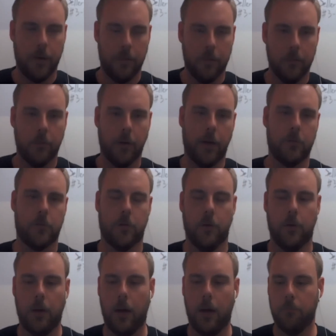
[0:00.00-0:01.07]
right.
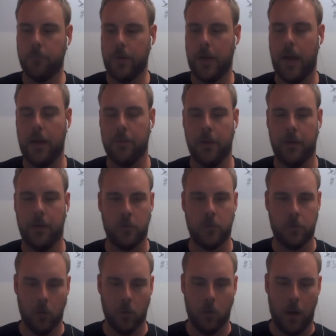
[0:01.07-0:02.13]
So, um, yeah, and then
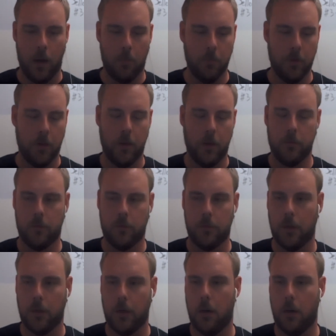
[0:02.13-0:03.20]
so um, the
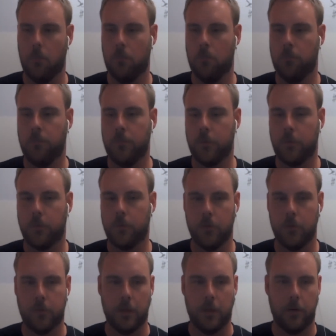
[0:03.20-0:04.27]
the um, the
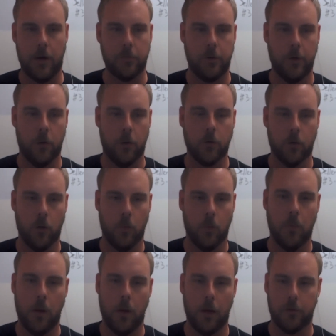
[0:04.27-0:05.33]
seller S E O Chrome
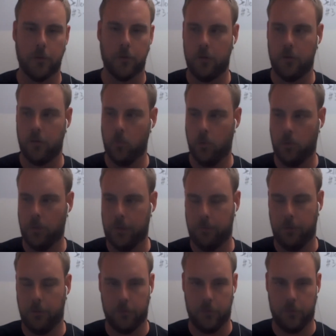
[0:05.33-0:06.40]
uh, extension will give you
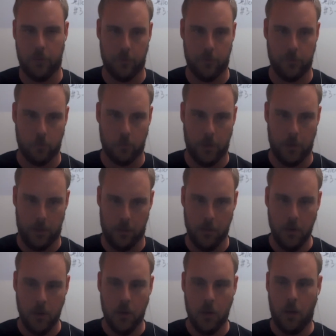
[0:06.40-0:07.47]
those numbers as well.
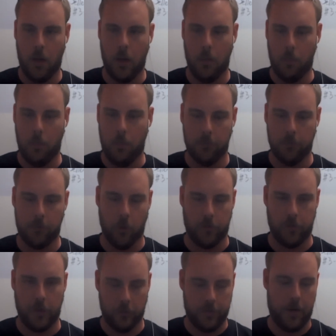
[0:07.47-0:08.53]
Um, of course, I
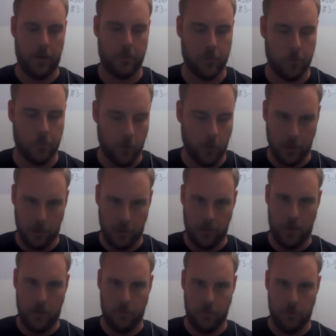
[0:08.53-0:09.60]
looked at it this morning, and,
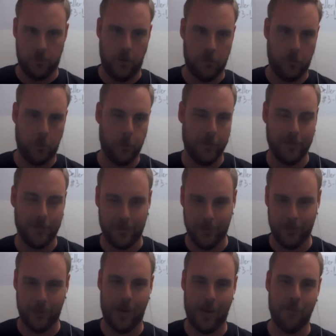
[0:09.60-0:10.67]
and there's an issue with it.
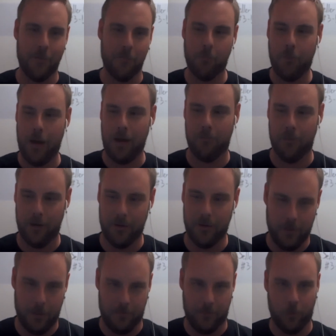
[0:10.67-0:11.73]
So I've I have our
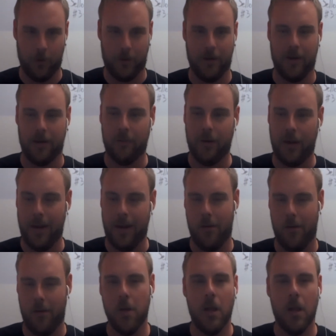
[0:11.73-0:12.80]
developer working on it right
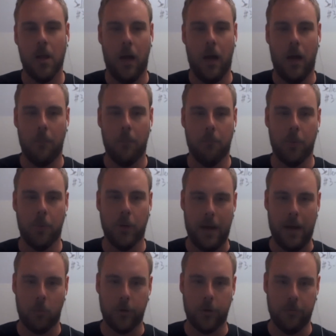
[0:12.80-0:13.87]
now, um, but
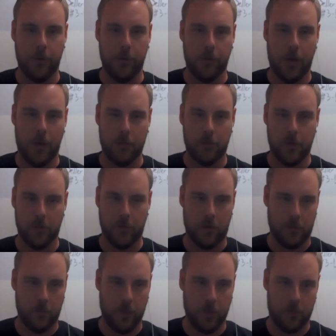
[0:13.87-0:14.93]
that will give you uh, sales
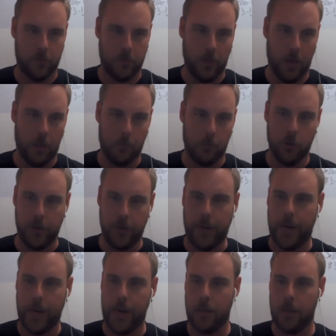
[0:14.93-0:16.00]
estimates uh, per
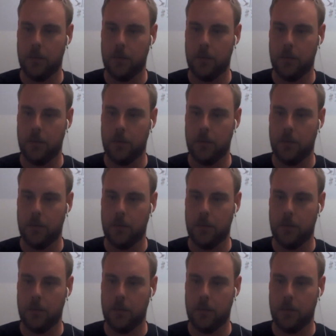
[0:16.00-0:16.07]
day, and then